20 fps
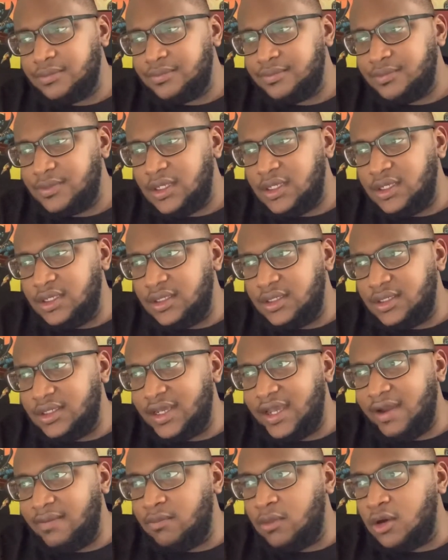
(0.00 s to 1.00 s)
And
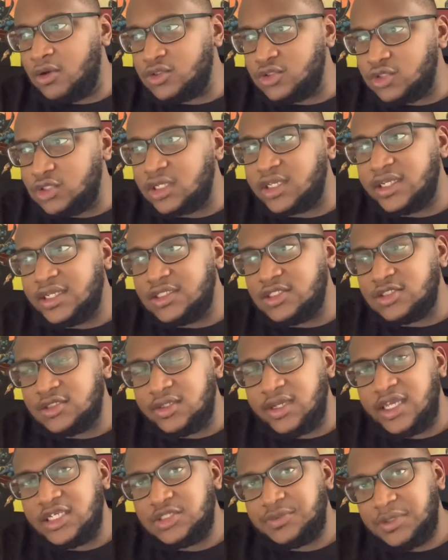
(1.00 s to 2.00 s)
I'm always looking into
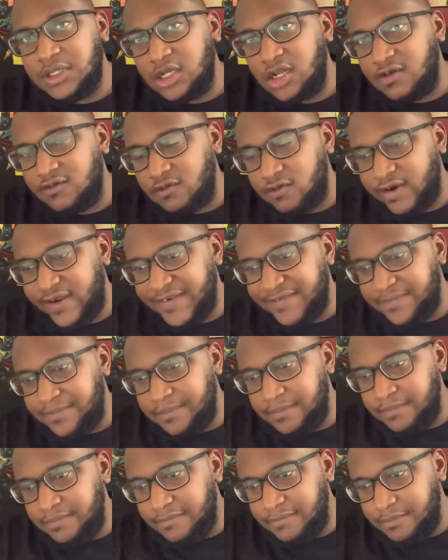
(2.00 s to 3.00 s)
H.P. Lovecraft
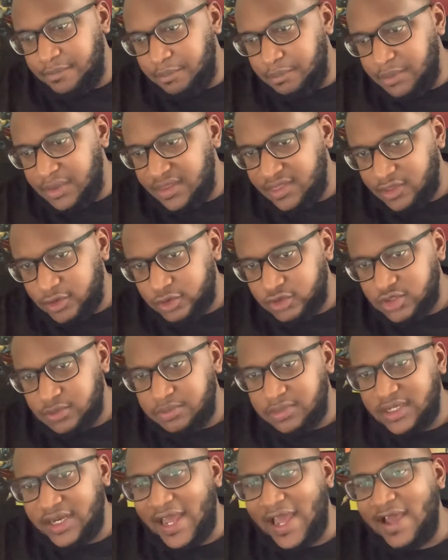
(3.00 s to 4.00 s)
mythos,
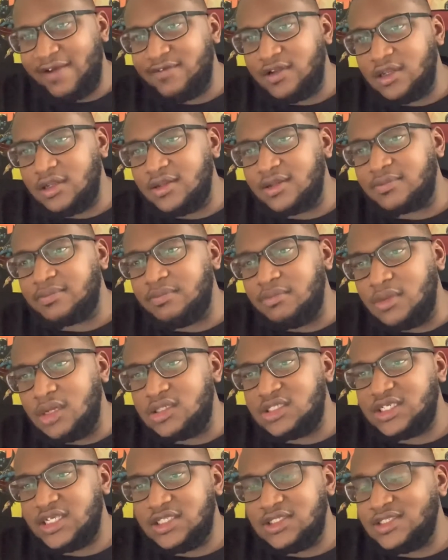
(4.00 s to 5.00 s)
but I haven't looked
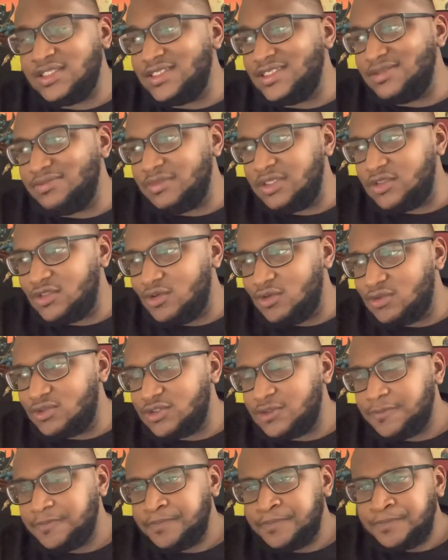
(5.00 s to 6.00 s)
much into the mythos.
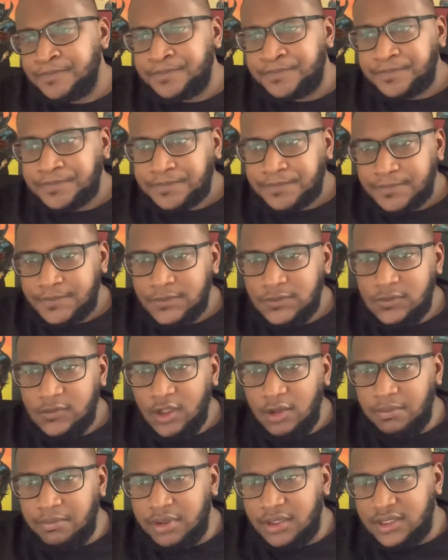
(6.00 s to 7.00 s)

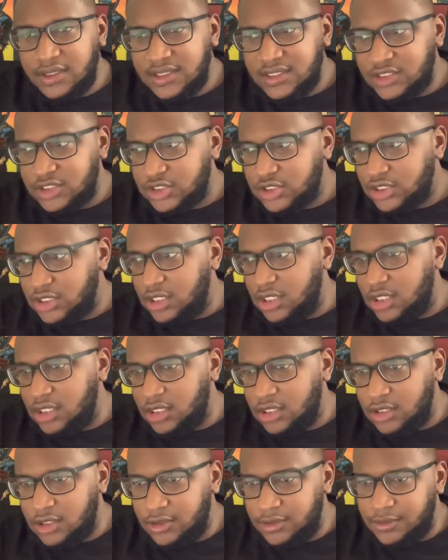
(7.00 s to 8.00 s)
But this
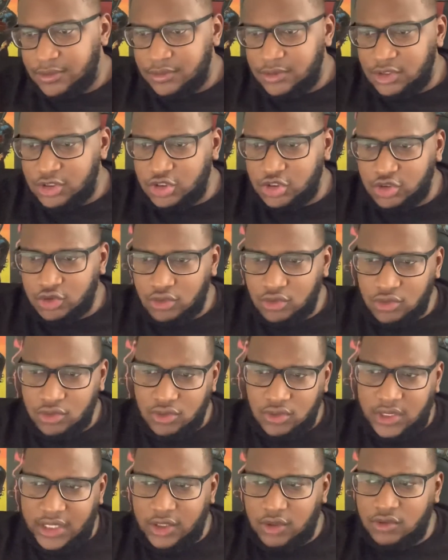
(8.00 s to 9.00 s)
this
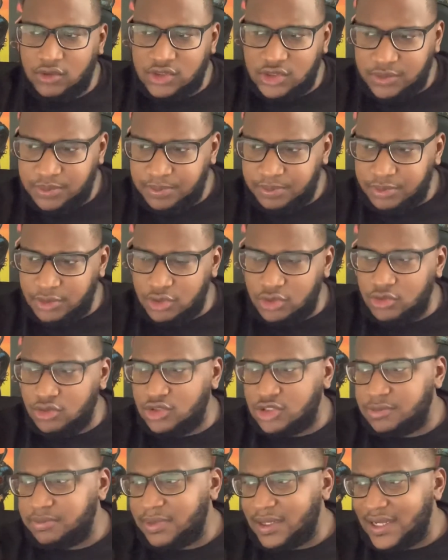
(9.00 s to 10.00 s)
show, I know it's
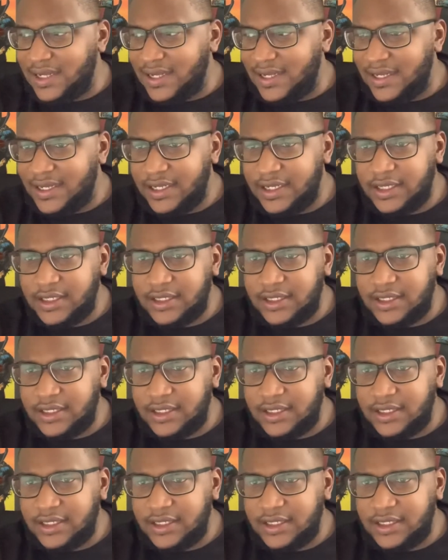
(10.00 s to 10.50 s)
produced by